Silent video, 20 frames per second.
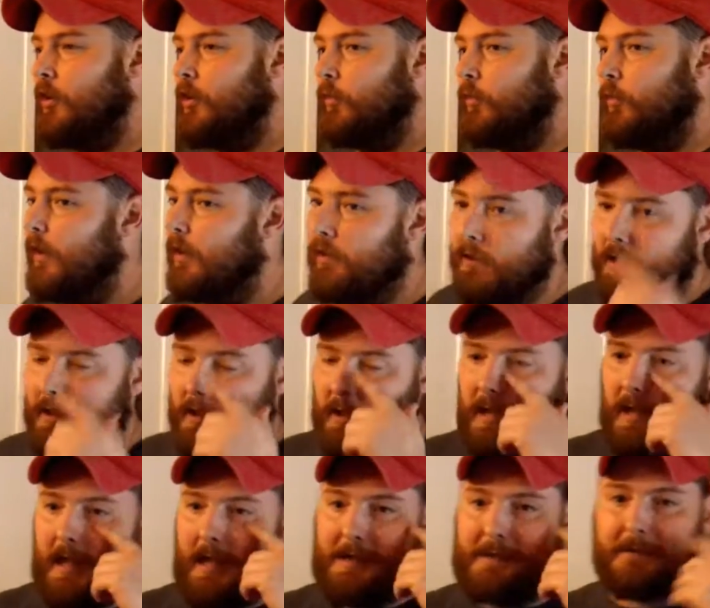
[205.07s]
dogs
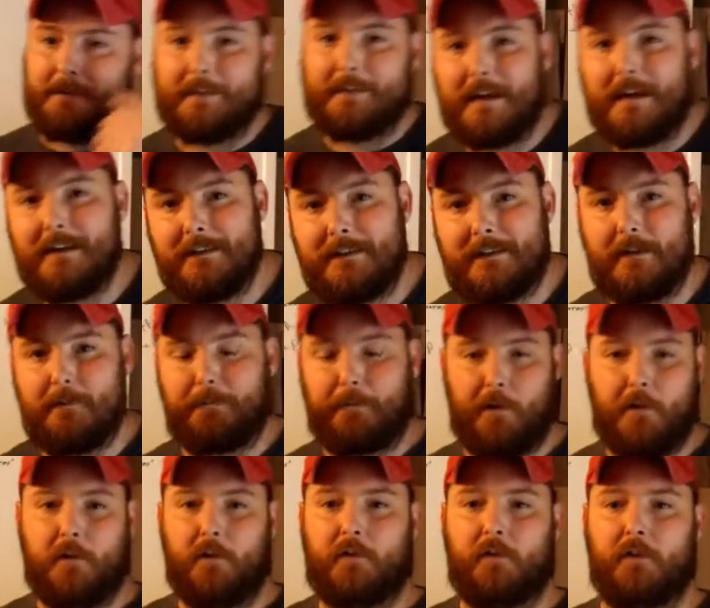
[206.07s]
mimic their owners and
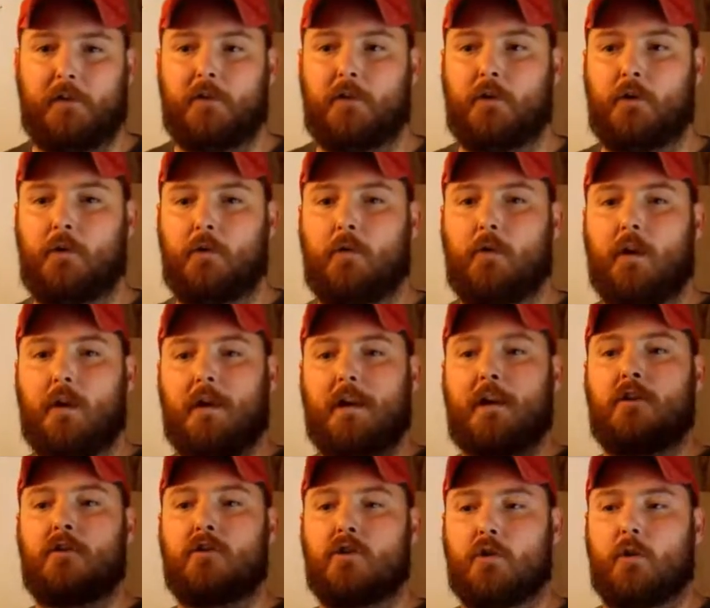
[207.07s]
owners mimic their dogs.